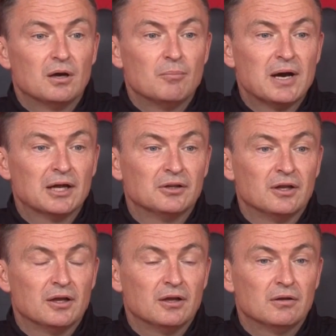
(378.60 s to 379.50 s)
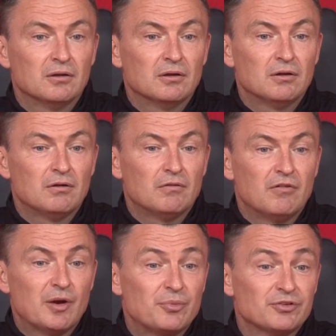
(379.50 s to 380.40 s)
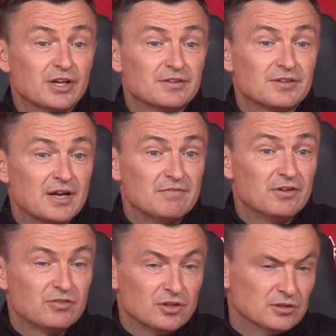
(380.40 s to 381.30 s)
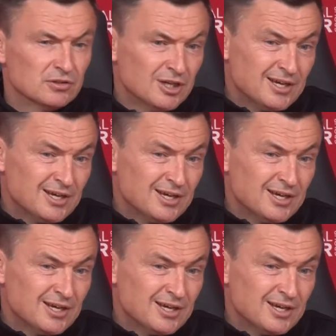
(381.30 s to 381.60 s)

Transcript: man that represented everything